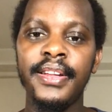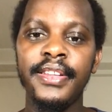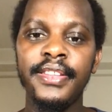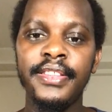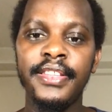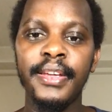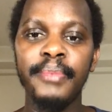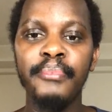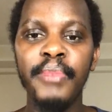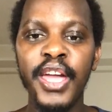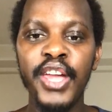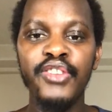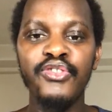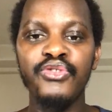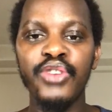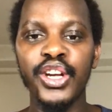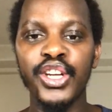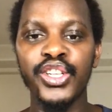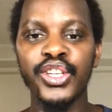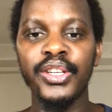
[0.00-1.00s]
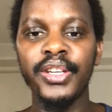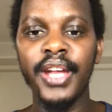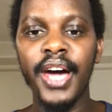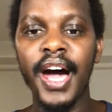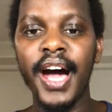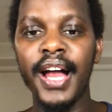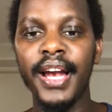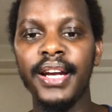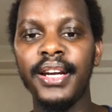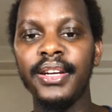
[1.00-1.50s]
the main
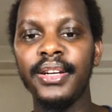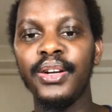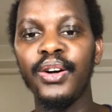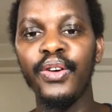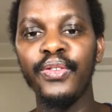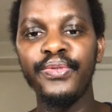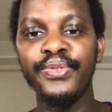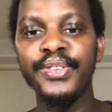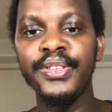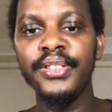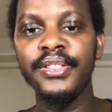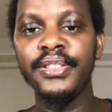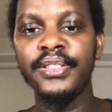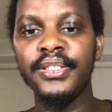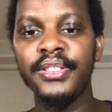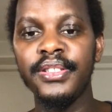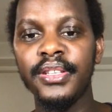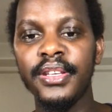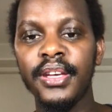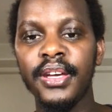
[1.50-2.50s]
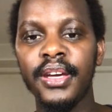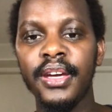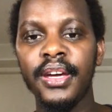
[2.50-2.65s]
rationale of these